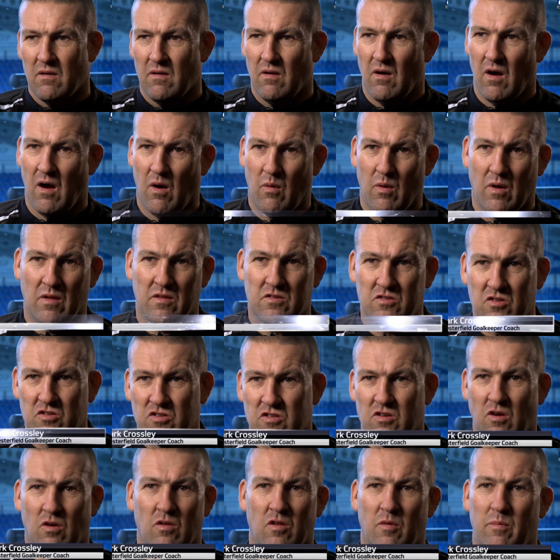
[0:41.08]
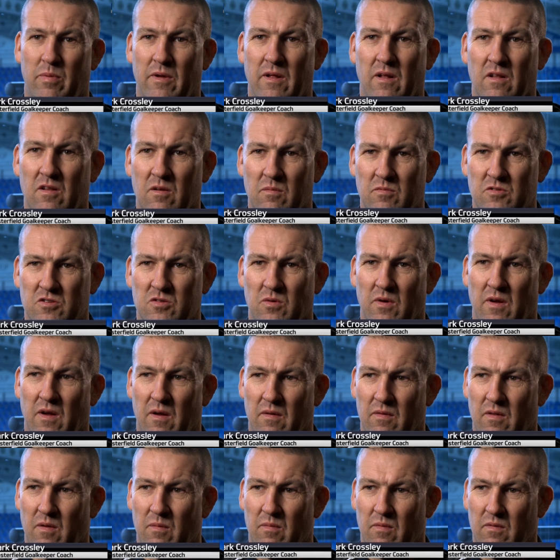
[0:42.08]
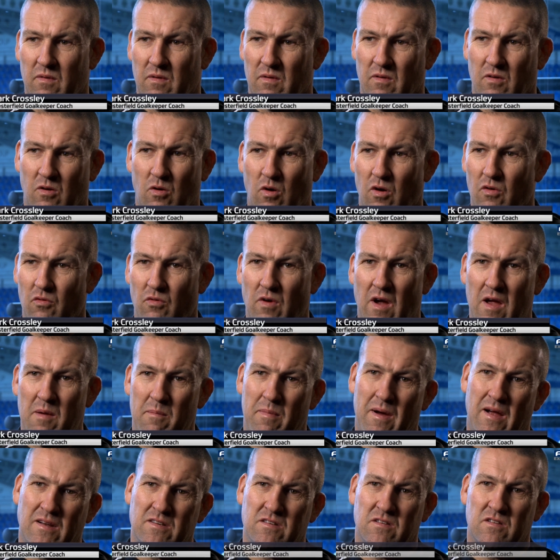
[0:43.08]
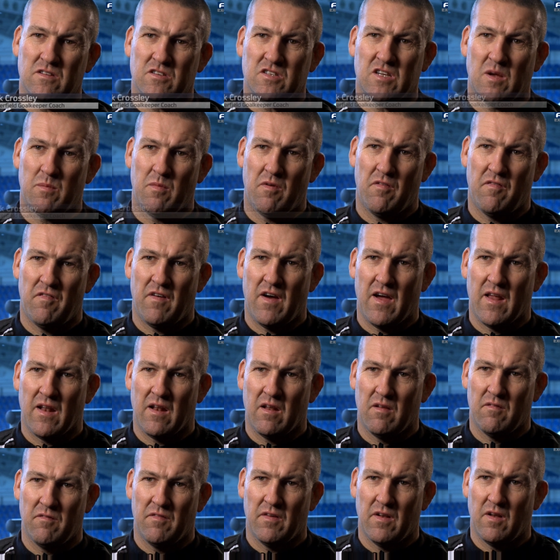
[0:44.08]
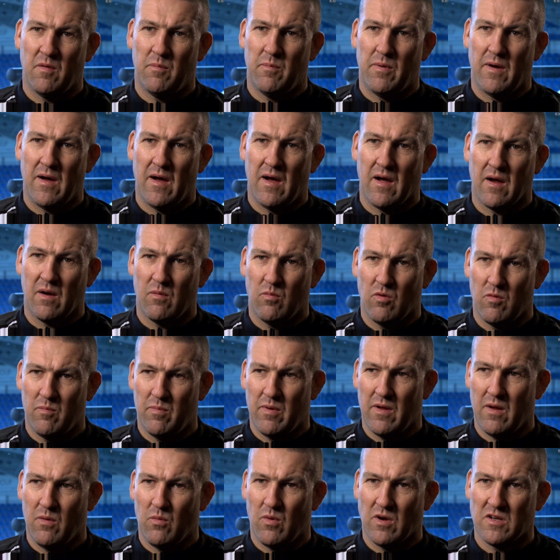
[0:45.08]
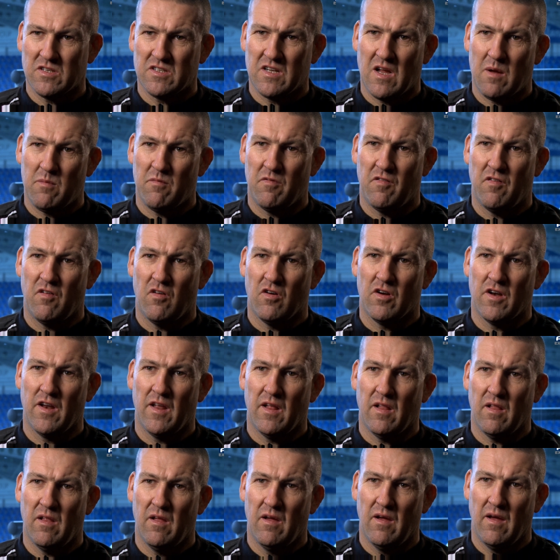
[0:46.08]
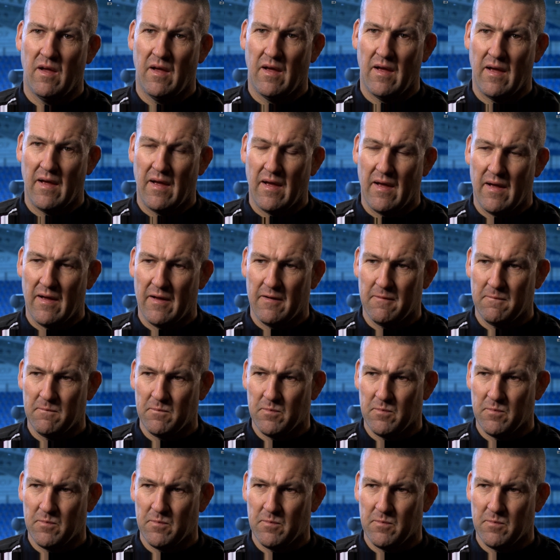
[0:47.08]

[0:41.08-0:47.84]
Oh, well, just all the build-up to it. Going right back to the semi-final at Villa Park, we beat West Ham 4-0.